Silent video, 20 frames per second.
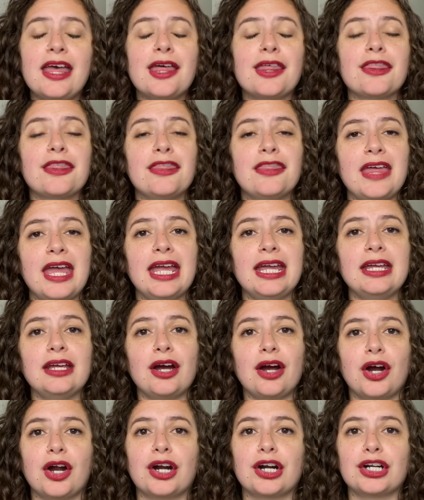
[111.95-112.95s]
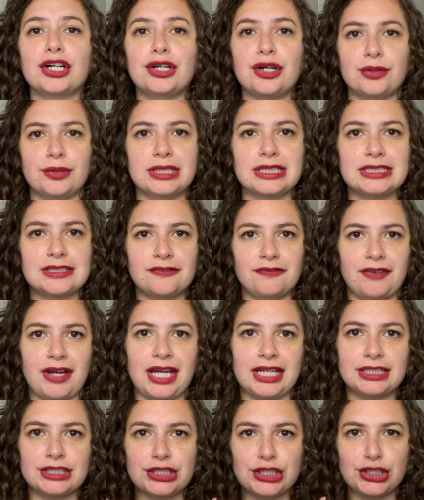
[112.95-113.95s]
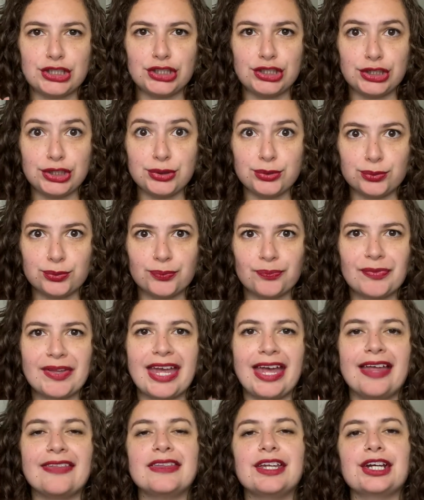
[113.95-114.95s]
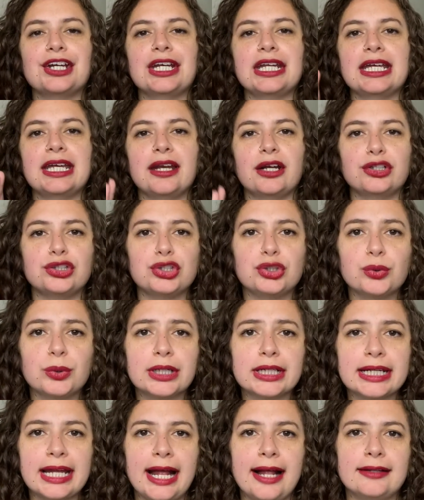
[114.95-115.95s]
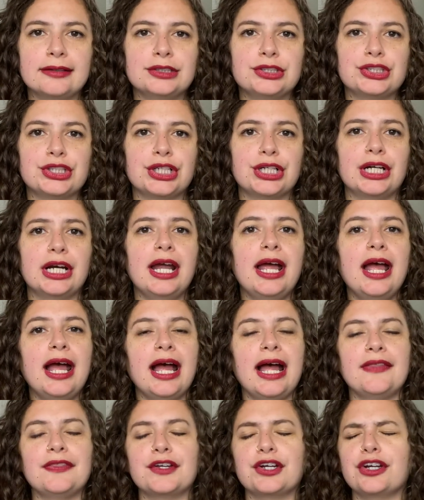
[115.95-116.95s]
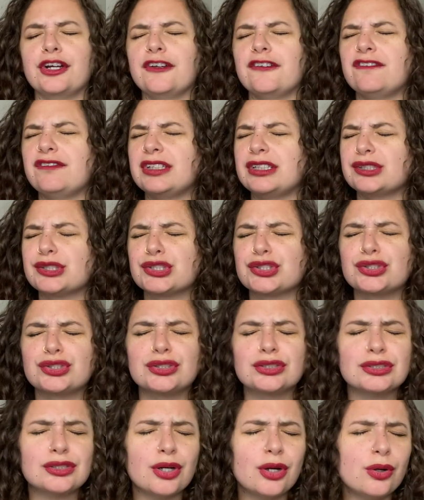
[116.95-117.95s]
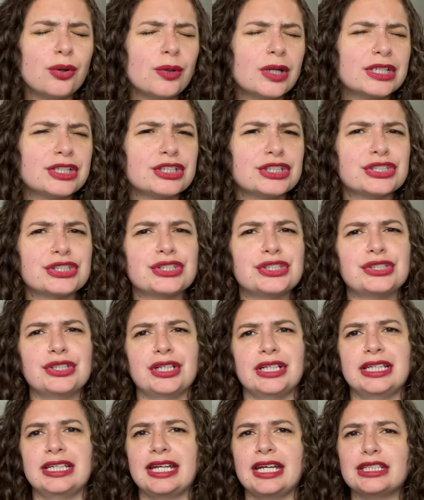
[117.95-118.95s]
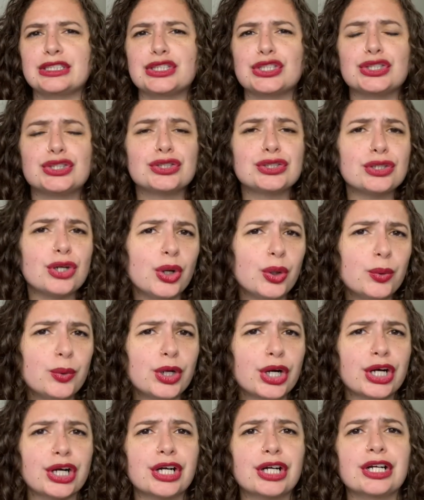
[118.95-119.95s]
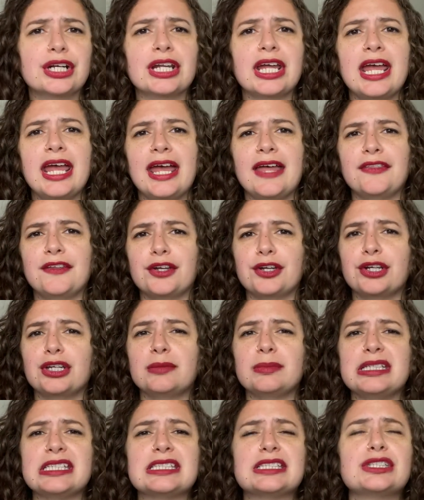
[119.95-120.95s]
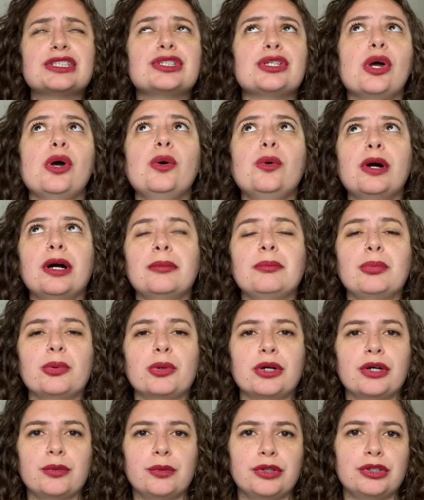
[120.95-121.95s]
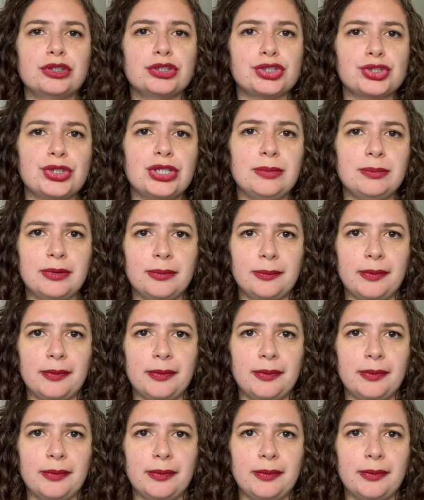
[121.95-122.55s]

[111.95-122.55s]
they are going to find you. And they're going to get on your calendar and they're going to feel so understood and so heard. And they're going to be so on board with your treatment